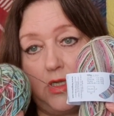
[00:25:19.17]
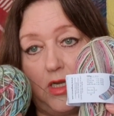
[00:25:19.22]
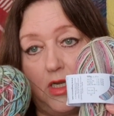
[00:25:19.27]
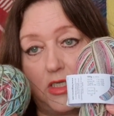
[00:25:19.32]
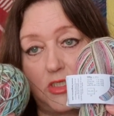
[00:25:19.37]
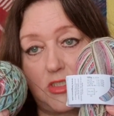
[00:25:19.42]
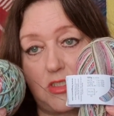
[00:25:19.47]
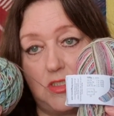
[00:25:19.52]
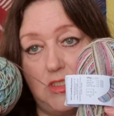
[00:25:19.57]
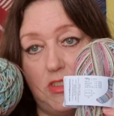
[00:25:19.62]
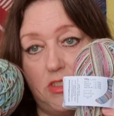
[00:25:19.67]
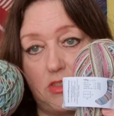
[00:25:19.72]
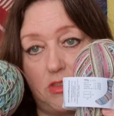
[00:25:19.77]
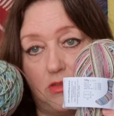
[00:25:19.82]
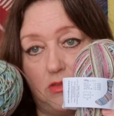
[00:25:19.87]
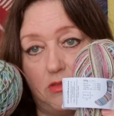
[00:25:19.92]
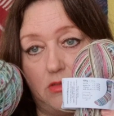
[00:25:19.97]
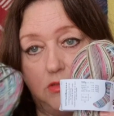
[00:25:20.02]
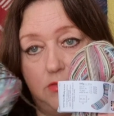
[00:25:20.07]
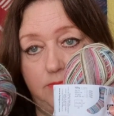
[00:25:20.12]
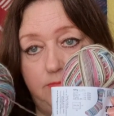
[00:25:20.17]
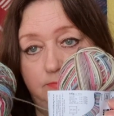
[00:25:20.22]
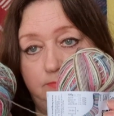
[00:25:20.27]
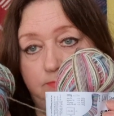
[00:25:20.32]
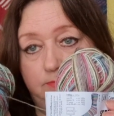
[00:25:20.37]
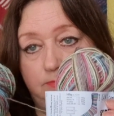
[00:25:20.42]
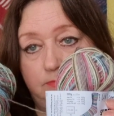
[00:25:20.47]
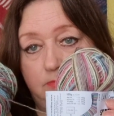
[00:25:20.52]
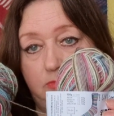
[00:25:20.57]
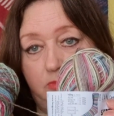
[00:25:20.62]
cast these on.
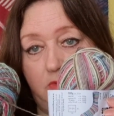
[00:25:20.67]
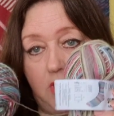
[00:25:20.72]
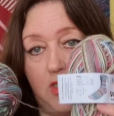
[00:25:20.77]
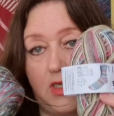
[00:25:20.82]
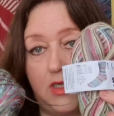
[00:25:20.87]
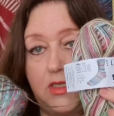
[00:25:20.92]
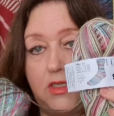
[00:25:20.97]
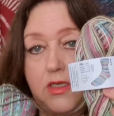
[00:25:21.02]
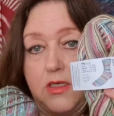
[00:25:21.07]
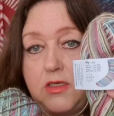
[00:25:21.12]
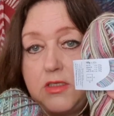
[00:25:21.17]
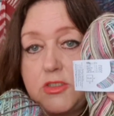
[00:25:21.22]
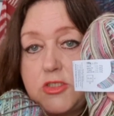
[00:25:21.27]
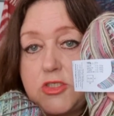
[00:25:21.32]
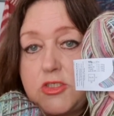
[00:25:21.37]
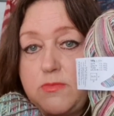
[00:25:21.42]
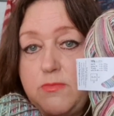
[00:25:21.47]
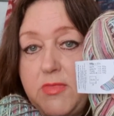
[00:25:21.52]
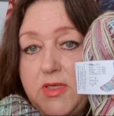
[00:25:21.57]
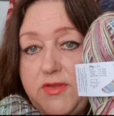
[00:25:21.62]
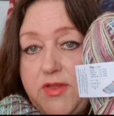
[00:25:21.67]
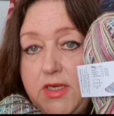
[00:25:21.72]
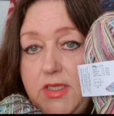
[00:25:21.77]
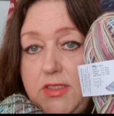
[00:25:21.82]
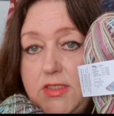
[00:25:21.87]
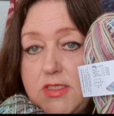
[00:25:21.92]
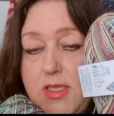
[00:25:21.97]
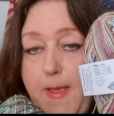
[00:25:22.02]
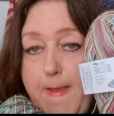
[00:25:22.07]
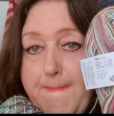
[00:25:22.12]
Long Yarns
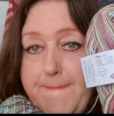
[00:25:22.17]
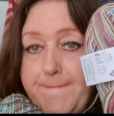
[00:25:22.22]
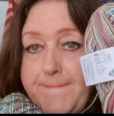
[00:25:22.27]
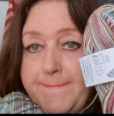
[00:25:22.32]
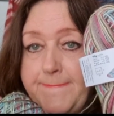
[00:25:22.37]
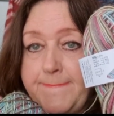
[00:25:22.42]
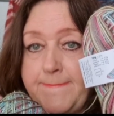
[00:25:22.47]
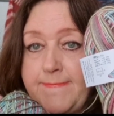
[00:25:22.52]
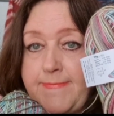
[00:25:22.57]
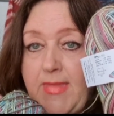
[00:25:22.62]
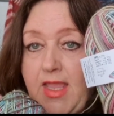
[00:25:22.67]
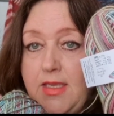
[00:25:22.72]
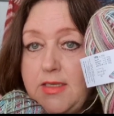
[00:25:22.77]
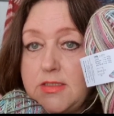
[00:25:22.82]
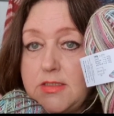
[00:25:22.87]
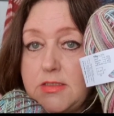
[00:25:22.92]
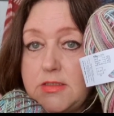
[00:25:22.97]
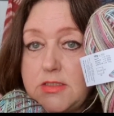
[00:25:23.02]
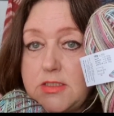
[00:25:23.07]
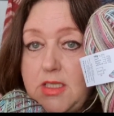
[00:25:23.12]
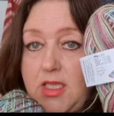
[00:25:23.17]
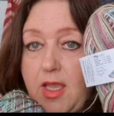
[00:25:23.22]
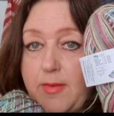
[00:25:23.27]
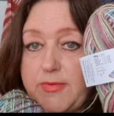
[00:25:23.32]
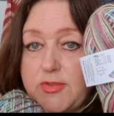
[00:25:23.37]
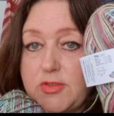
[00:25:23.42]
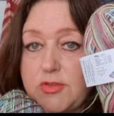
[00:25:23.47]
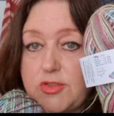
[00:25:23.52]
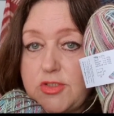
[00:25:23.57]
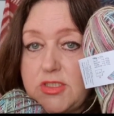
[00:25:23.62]
Madrid, the
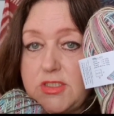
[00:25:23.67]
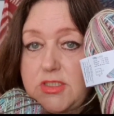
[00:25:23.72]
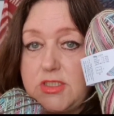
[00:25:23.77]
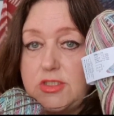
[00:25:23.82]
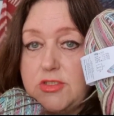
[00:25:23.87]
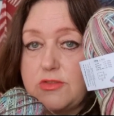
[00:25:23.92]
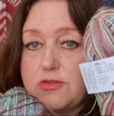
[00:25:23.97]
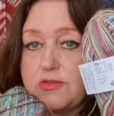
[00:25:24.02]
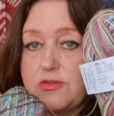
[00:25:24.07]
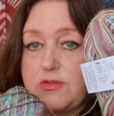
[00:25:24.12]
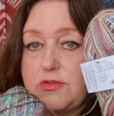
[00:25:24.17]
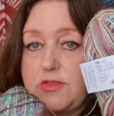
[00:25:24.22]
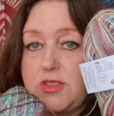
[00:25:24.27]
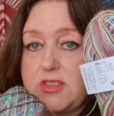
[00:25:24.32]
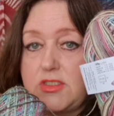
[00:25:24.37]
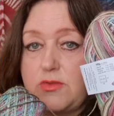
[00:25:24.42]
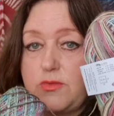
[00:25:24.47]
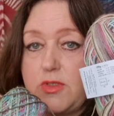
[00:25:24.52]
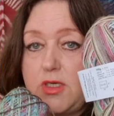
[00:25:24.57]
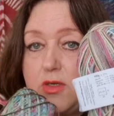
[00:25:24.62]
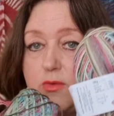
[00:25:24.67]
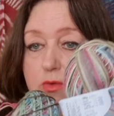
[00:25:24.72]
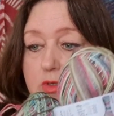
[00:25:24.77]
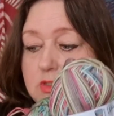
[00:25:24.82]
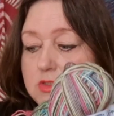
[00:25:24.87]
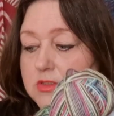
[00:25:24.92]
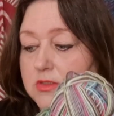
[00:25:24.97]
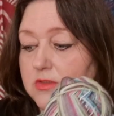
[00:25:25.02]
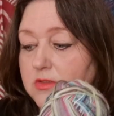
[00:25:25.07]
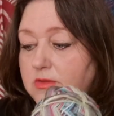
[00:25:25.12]
capital city. So that's what I
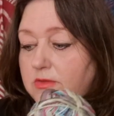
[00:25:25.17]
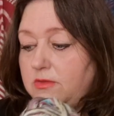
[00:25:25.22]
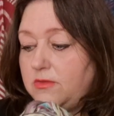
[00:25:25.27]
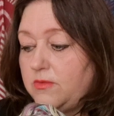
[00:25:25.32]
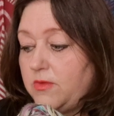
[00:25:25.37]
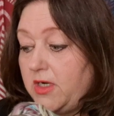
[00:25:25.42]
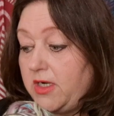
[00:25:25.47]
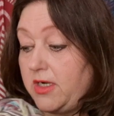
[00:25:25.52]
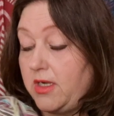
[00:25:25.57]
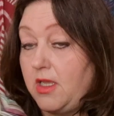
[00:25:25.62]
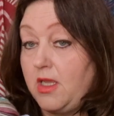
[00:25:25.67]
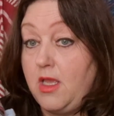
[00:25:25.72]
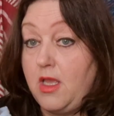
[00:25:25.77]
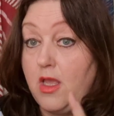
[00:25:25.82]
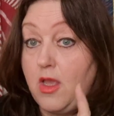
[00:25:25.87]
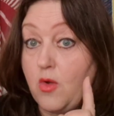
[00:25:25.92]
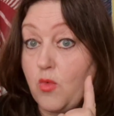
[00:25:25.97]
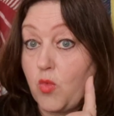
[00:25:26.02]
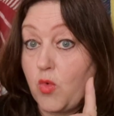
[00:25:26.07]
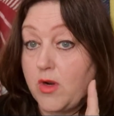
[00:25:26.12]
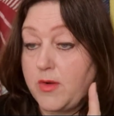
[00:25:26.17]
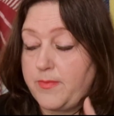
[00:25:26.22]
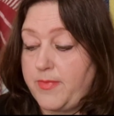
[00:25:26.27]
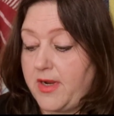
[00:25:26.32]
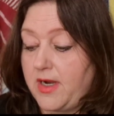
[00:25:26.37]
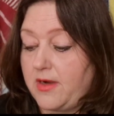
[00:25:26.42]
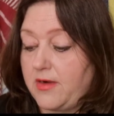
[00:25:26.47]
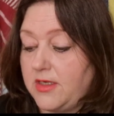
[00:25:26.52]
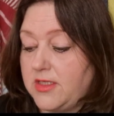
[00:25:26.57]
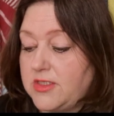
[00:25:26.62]
want to do when one
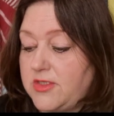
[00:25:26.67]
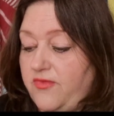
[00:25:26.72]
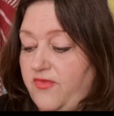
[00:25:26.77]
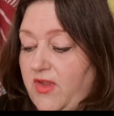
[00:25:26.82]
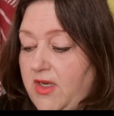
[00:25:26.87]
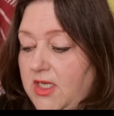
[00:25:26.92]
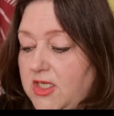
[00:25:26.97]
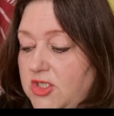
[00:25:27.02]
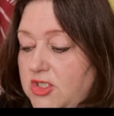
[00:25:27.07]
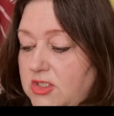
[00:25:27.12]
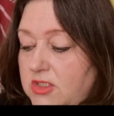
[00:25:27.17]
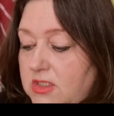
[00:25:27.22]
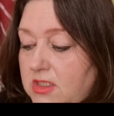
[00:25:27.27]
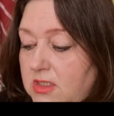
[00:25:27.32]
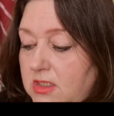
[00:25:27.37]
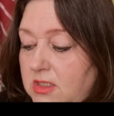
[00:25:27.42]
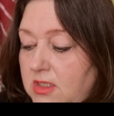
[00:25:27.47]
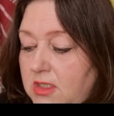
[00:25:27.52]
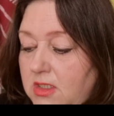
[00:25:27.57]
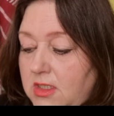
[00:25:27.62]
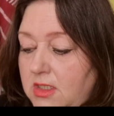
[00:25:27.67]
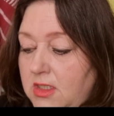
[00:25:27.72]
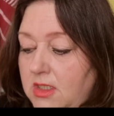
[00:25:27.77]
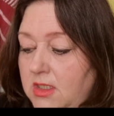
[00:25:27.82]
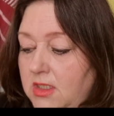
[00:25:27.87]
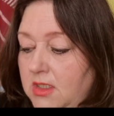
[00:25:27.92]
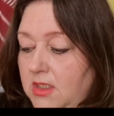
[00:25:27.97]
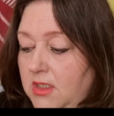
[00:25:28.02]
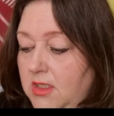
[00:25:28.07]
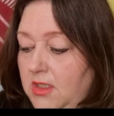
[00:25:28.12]
pair is finished.
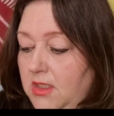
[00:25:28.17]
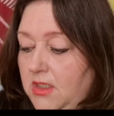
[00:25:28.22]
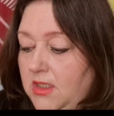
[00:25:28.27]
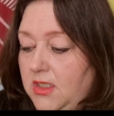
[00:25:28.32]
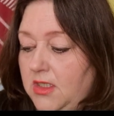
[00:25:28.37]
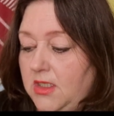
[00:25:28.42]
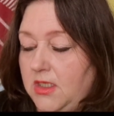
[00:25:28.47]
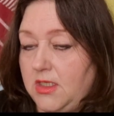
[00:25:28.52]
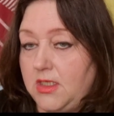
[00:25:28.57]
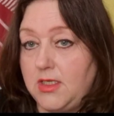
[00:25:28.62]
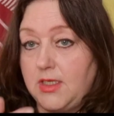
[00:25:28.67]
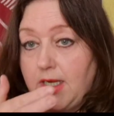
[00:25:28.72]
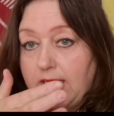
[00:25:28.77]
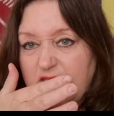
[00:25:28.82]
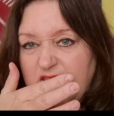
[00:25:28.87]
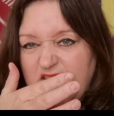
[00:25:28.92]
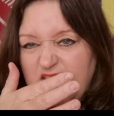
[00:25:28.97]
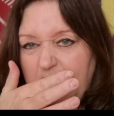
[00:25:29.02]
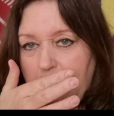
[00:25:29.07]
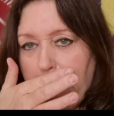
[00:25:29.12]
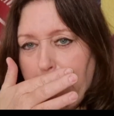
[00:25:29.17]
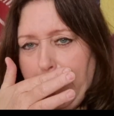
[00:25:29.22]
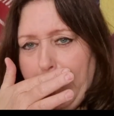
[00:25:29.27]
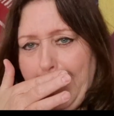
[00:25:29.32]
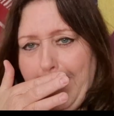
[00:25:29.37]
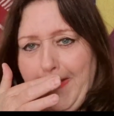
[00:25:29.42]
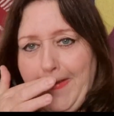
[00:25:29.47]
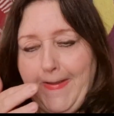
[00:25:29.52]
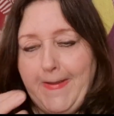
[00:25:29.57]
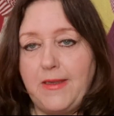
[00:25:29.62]
I think
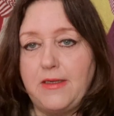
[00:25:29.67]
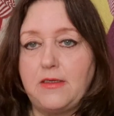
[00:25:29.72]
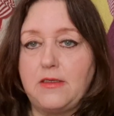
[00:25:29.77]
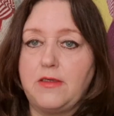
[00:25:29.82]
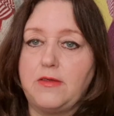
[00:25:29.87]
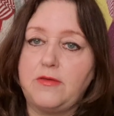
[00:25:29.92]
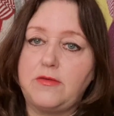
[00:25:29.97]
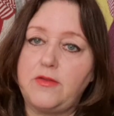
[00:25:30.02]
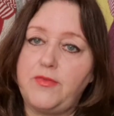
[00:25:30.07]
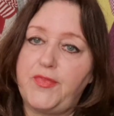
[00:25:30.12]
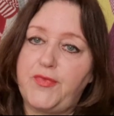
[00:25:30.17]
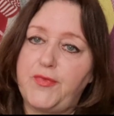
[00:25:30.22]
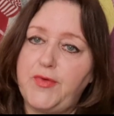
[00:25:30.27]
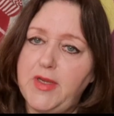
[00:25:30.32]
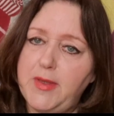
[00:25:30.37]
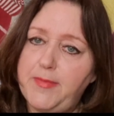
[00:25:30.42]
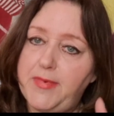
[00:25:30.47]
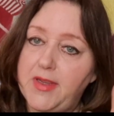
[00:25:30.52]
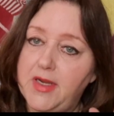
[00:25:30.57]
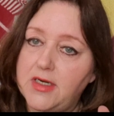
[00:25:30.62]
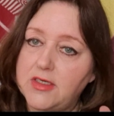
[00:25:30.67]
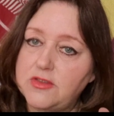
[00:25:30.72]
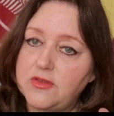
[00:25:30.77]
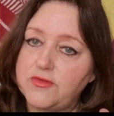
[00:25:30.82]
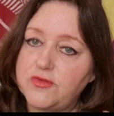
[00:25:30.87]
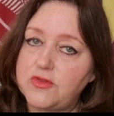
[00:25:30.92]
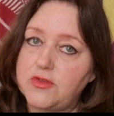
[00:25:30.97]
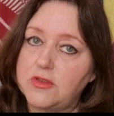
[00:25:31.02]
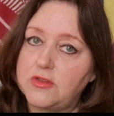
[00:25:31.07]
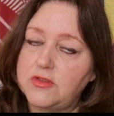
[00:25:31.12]
3 pairs
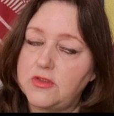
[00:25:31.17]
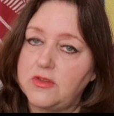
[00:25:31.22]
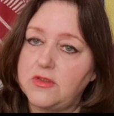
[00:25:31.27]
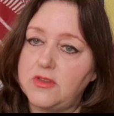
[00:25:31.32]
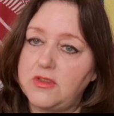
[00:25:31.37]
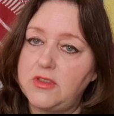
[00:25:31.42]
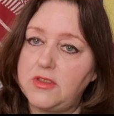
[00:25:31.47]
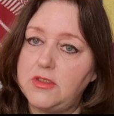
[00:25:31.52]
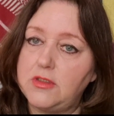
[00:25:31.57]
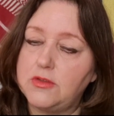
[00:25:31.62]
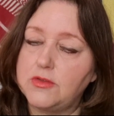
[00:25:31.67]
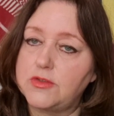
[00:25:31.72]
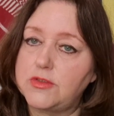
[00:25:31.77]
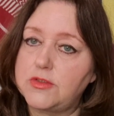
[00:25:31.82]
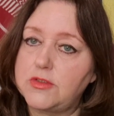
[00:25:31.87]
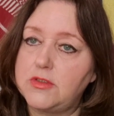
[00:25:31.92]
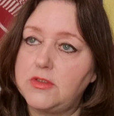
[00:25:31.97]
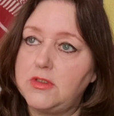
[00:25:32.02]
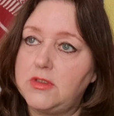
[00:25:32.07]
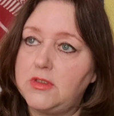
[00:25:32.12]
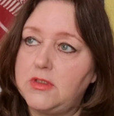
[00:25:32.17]
of socks on the needles